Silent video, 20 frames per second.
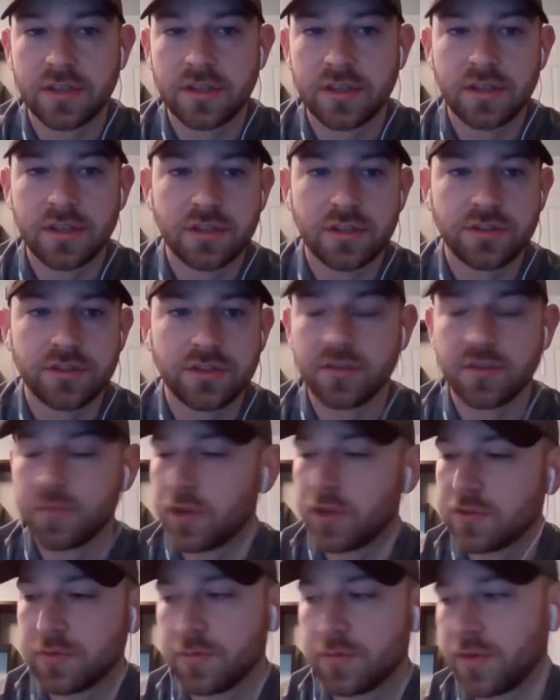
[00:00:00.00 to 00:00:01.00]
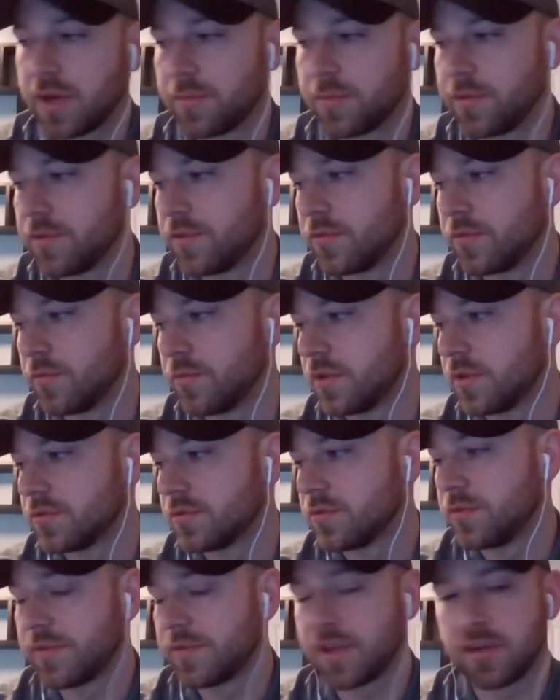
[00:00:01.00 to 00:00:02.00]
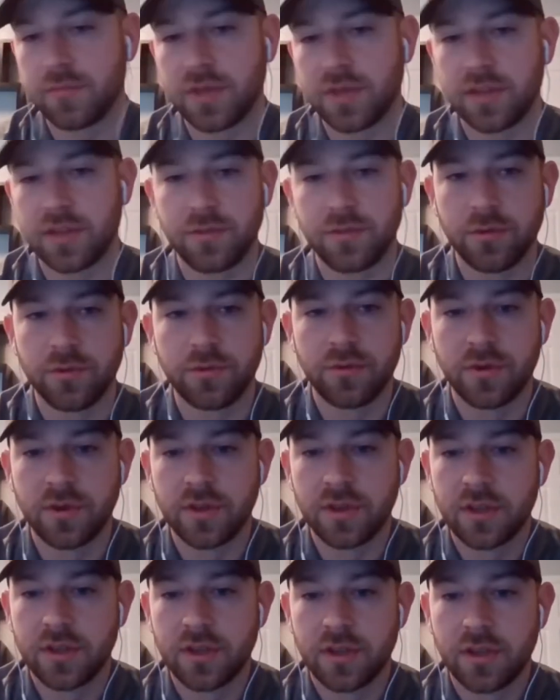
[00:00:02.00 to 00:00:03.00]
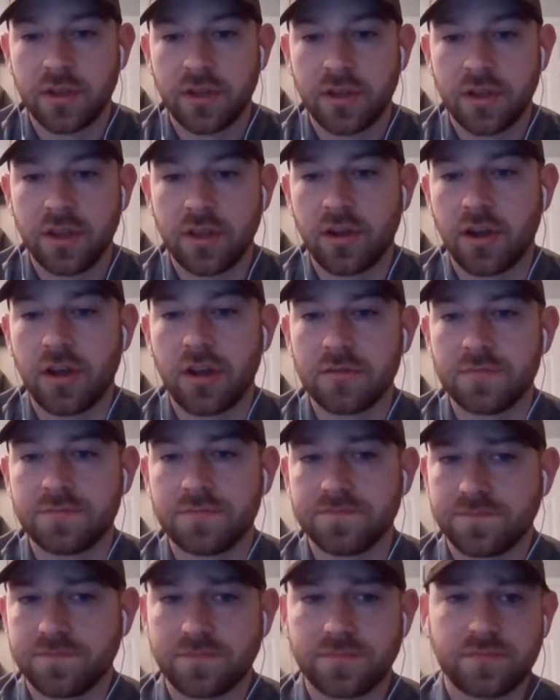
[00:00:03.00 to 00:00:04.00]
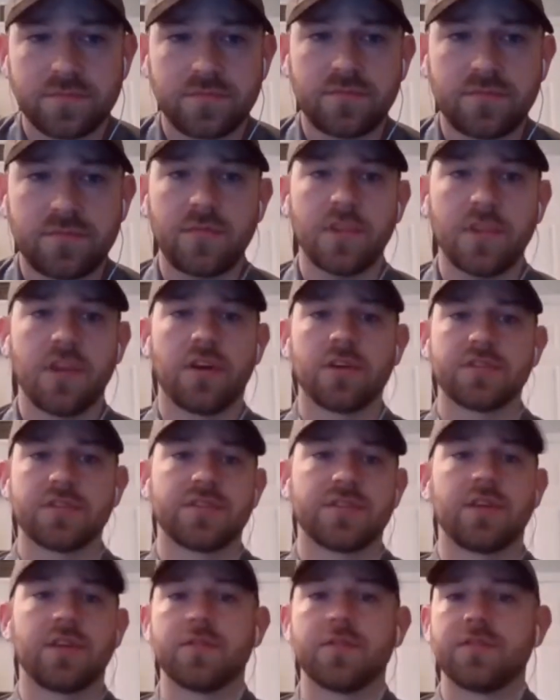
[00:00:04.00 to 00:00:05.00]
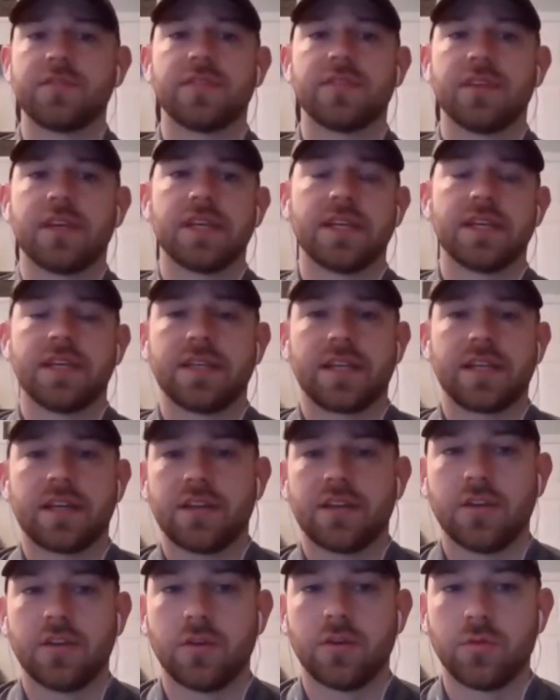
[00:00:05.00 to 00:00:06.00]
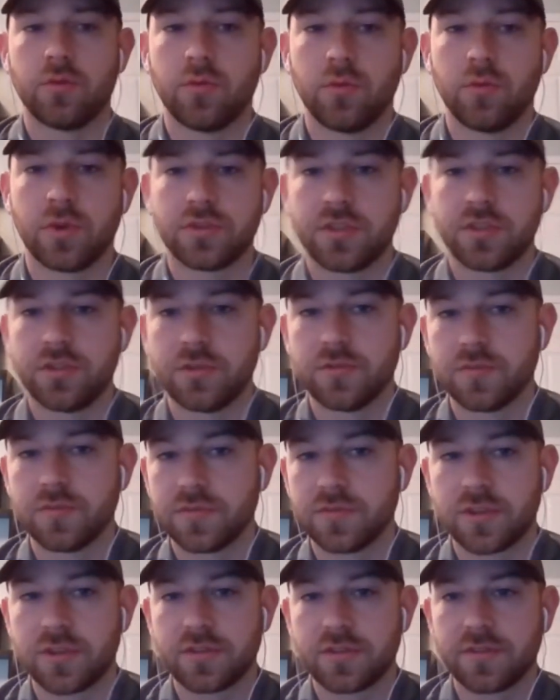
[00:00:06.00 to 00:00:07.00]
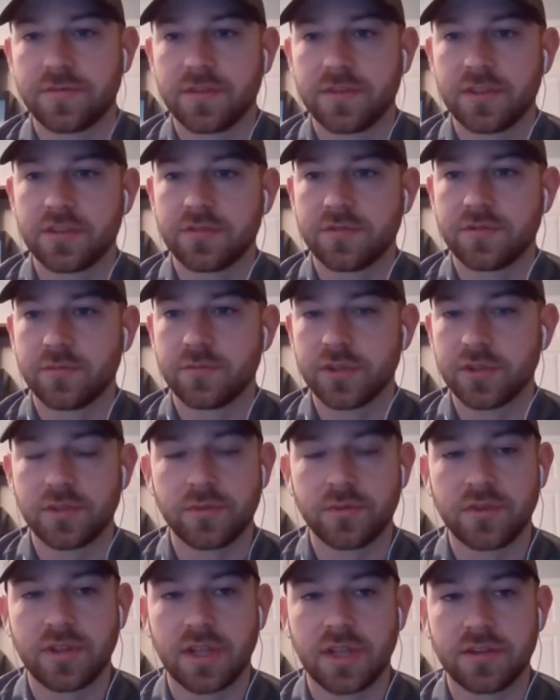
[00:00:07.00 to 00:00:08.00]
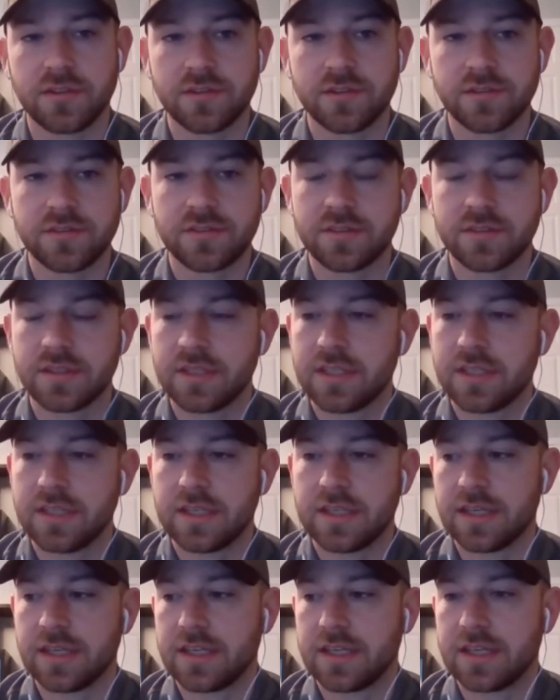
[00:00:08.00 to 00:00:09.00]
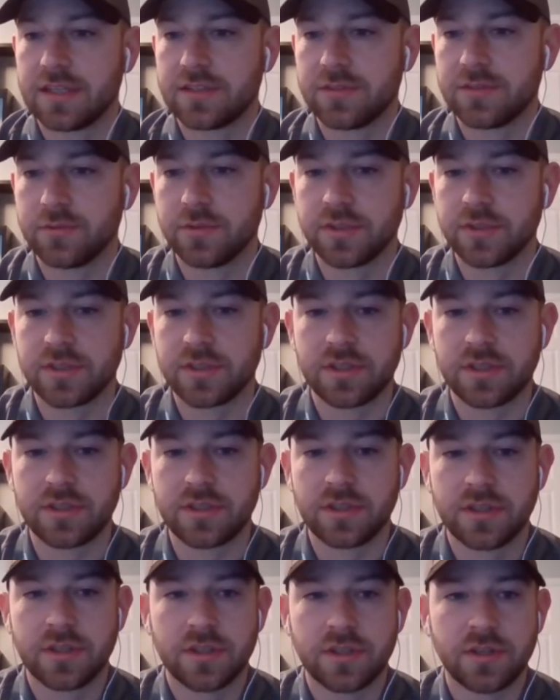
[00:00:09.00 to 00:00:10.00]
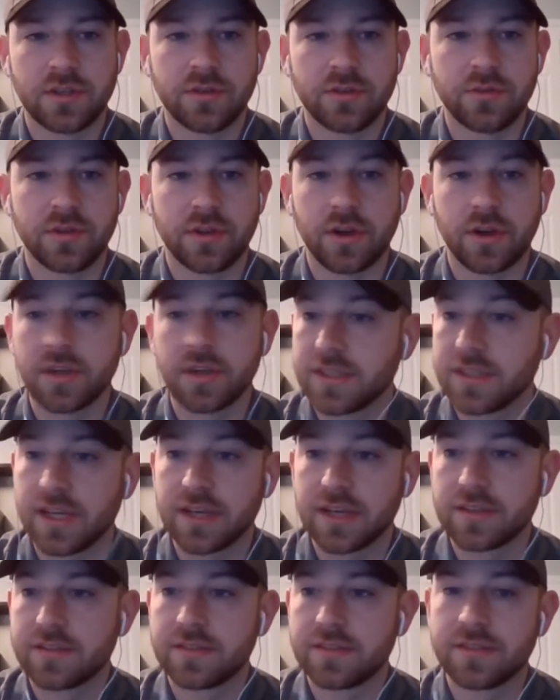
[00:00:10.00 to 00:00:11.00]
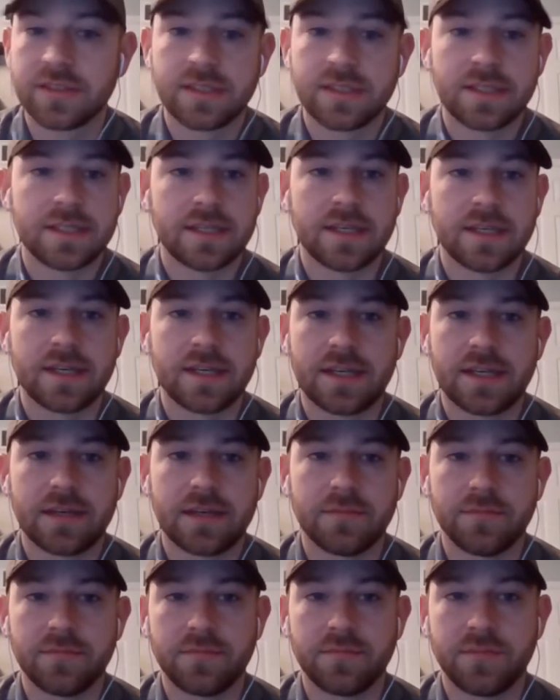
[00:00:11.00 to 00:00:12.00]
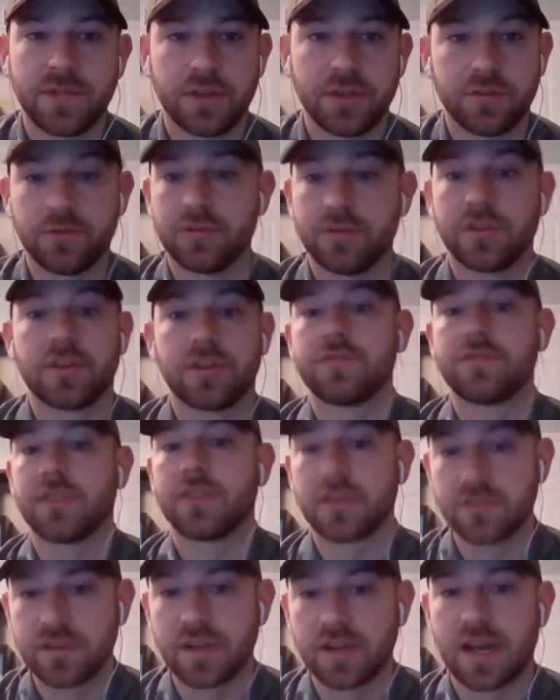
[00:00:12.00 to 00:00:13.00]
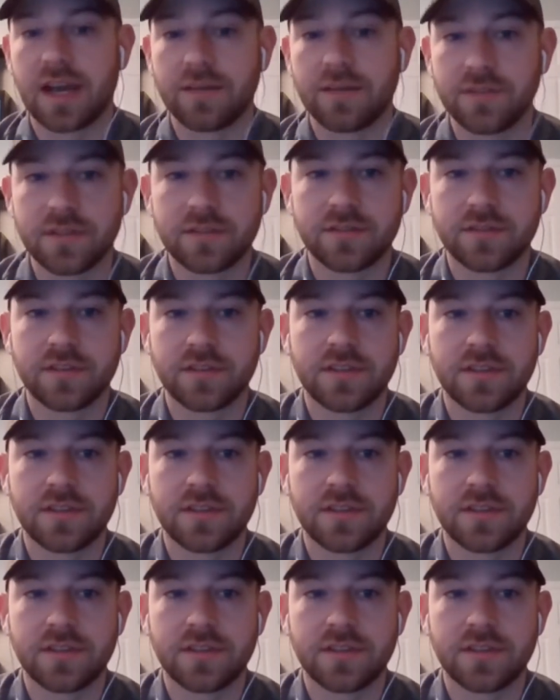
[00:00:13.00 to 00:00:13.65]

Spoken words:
she owns multiple properties as well. So we've kind of been through it all ourselves and kind of know what to do from start to finish, from working with lenders to working with architects, doing the construction, obviously,